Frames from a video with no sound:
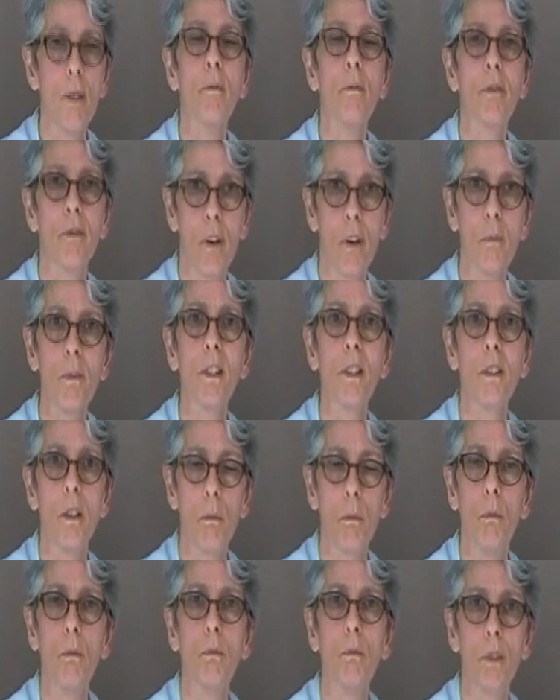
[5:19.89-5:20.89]
from
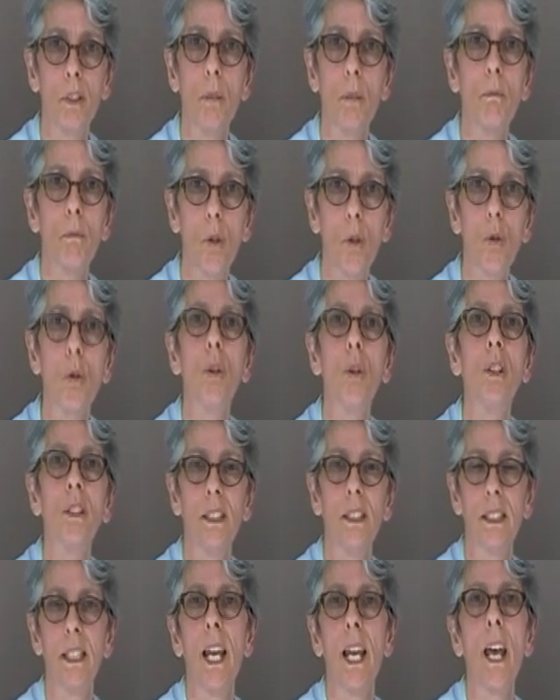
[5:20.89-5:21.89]
some
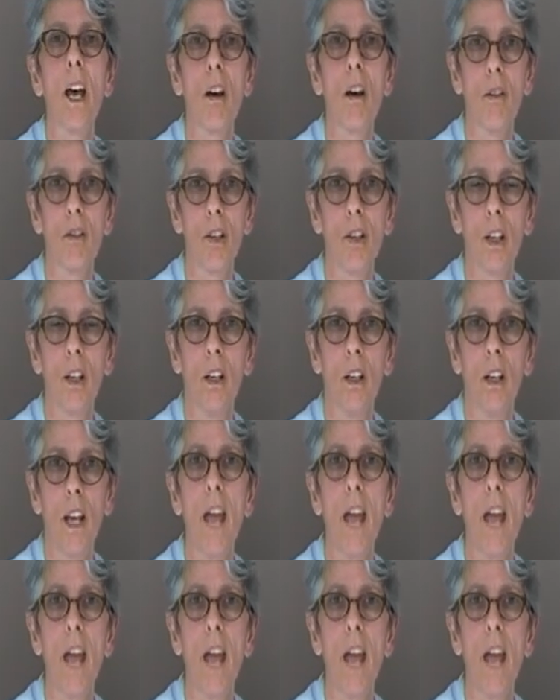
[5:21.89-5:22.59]
good, sound,